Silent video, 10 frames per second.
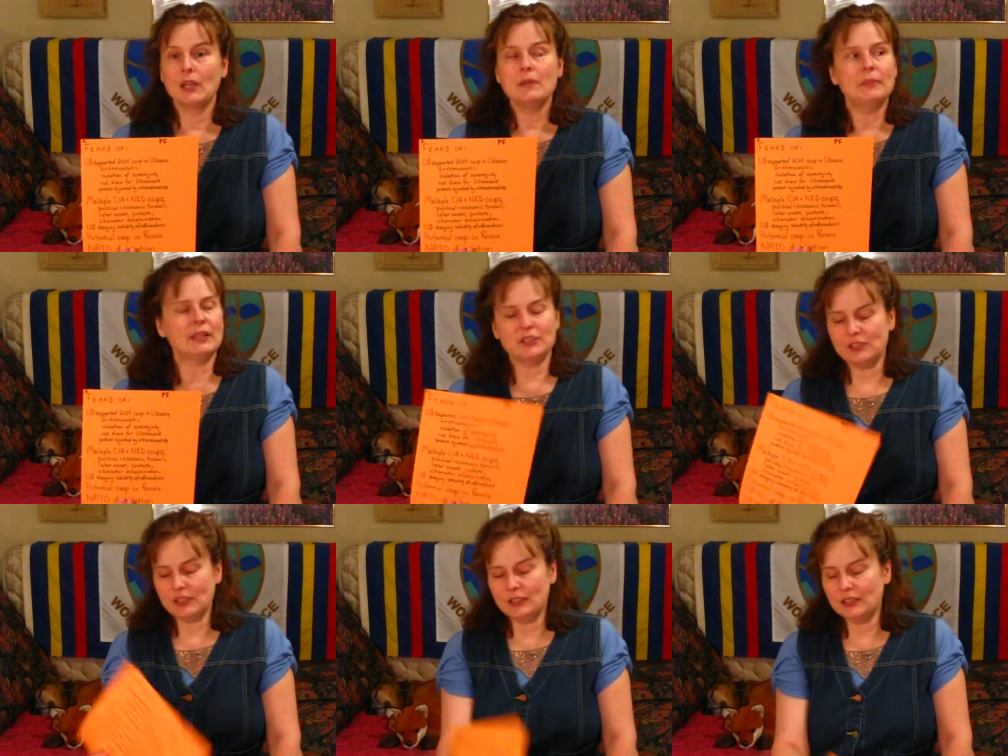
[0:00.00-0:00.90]
Because you
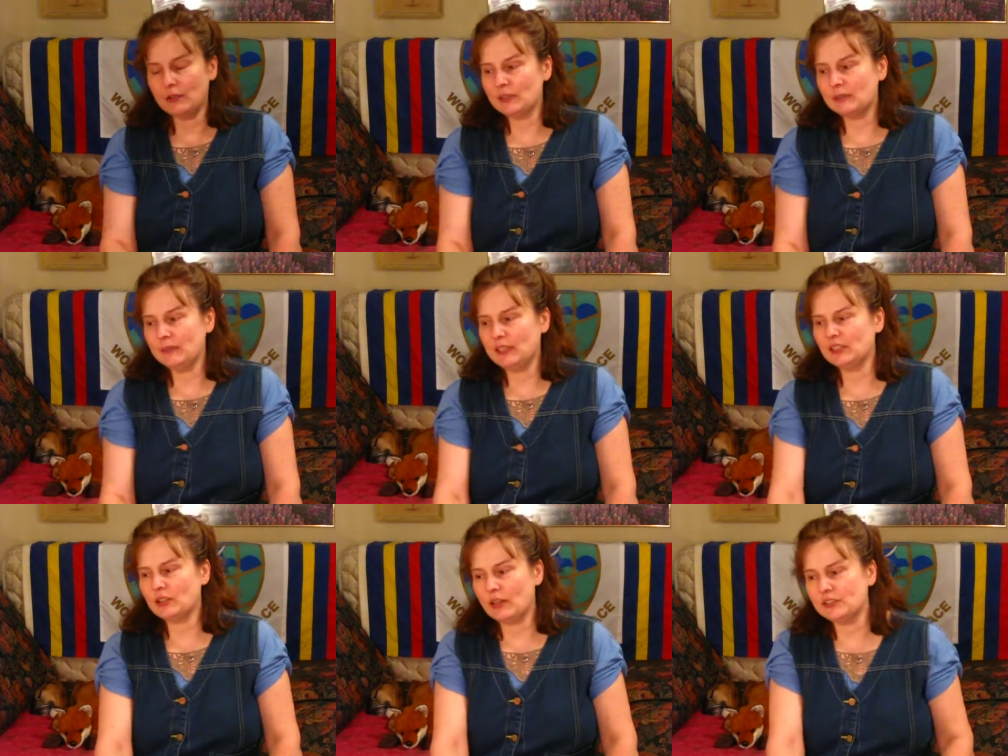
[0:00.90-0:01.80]
see, the US media
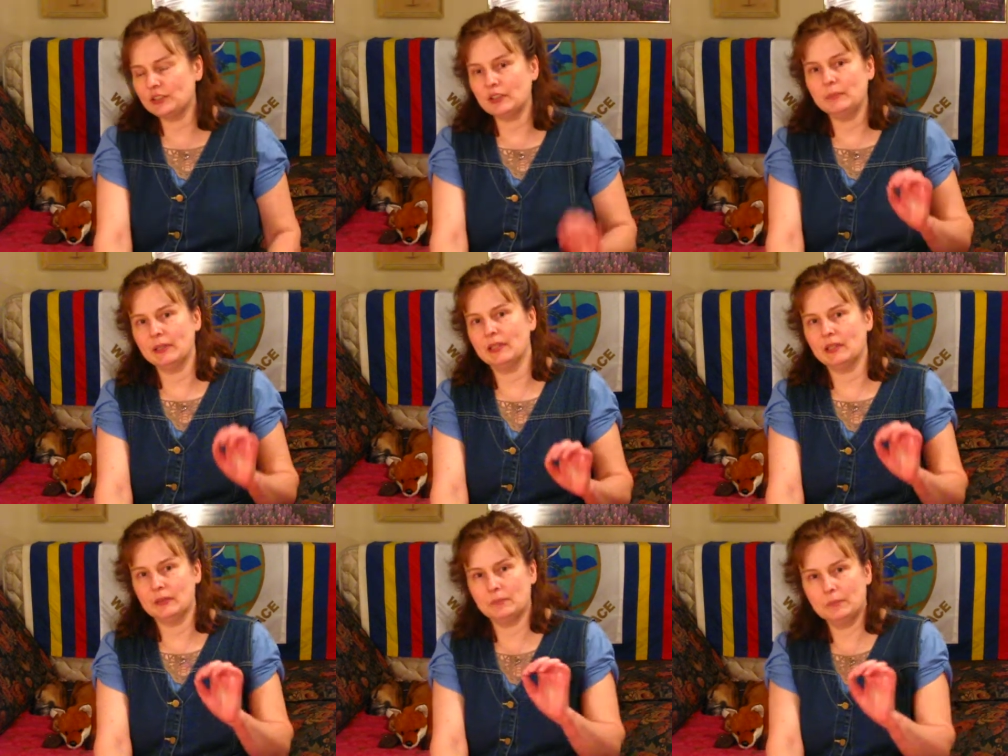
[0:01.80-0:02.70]
is constantly picking
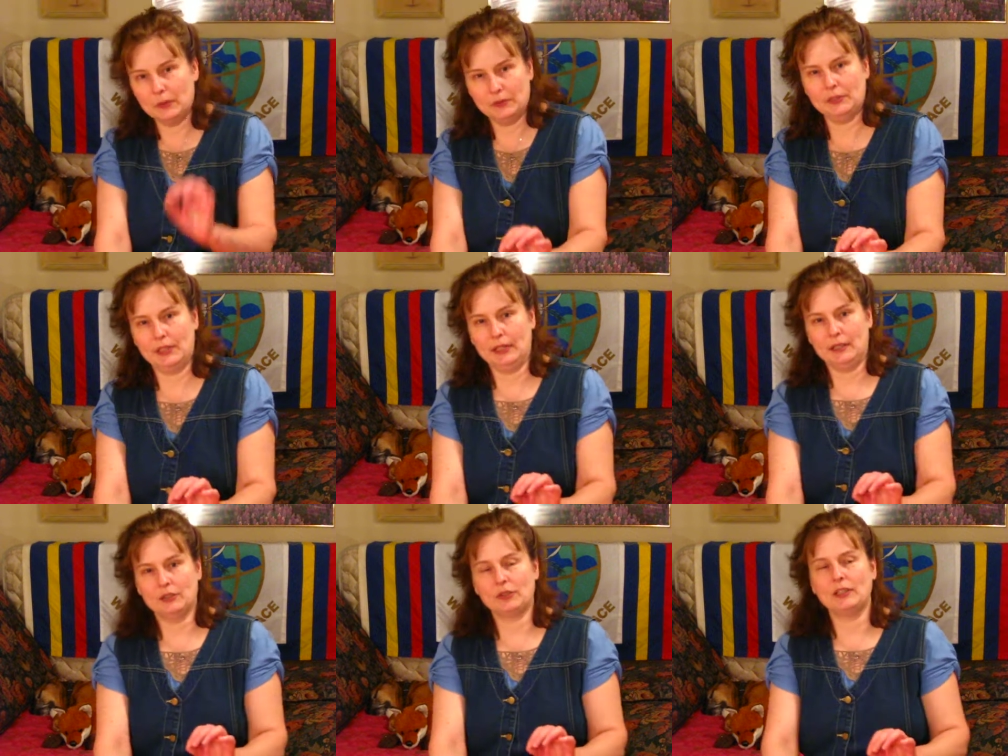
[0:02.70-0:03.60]
on Putin
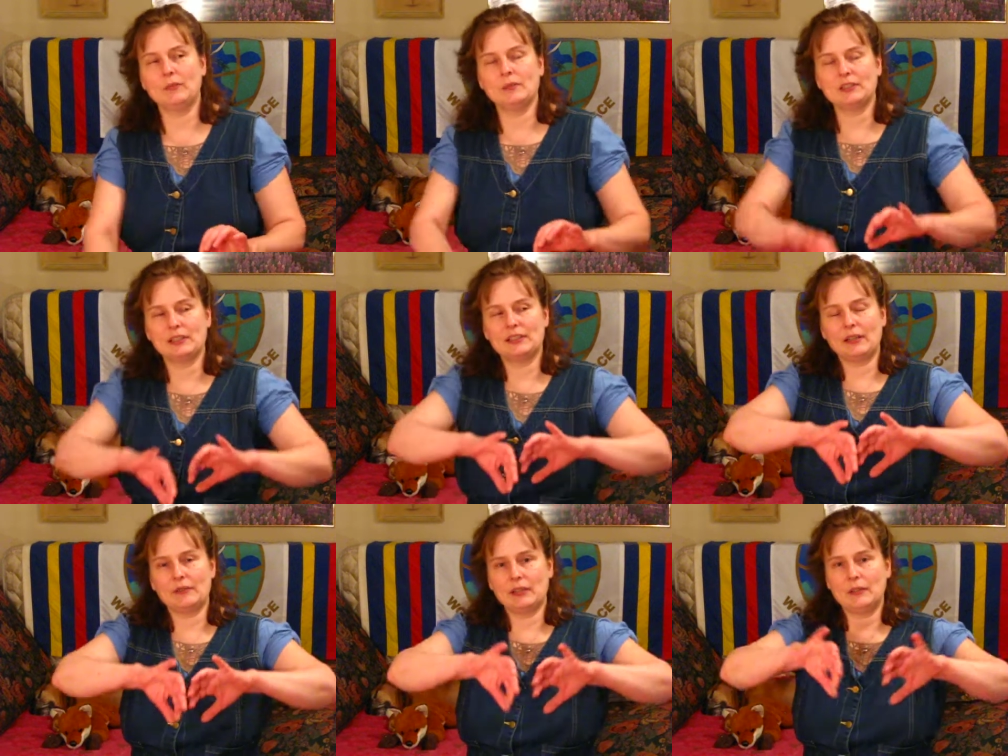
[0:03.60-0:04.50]
and trying to almost like
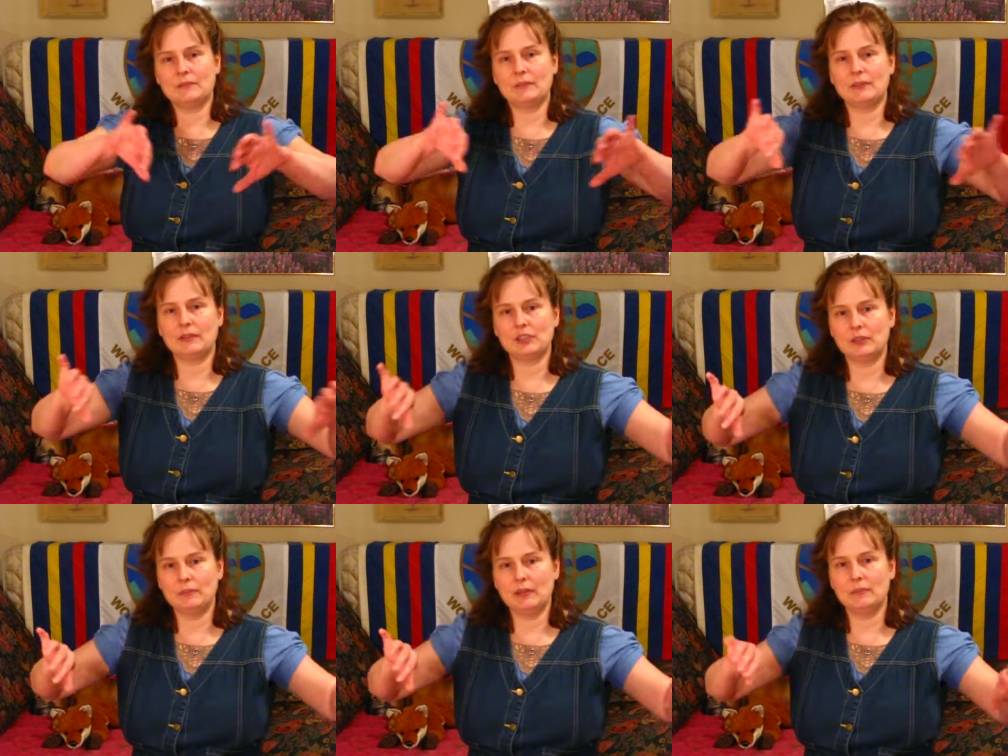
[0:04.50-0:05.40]
sever him from the
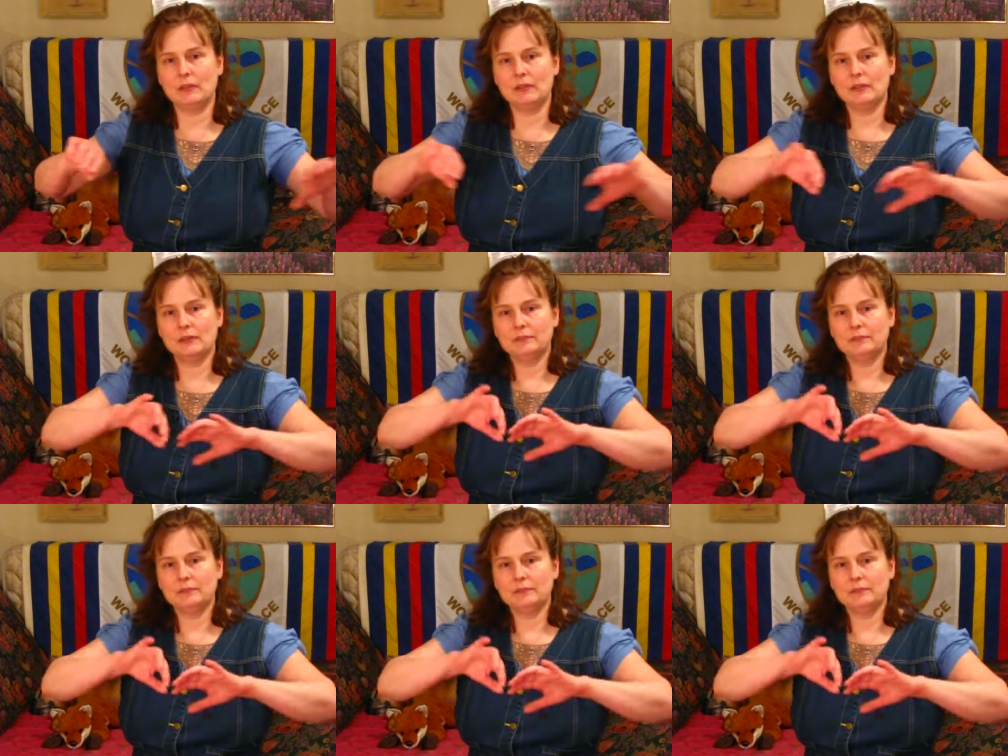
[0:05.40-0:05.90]
Russian people,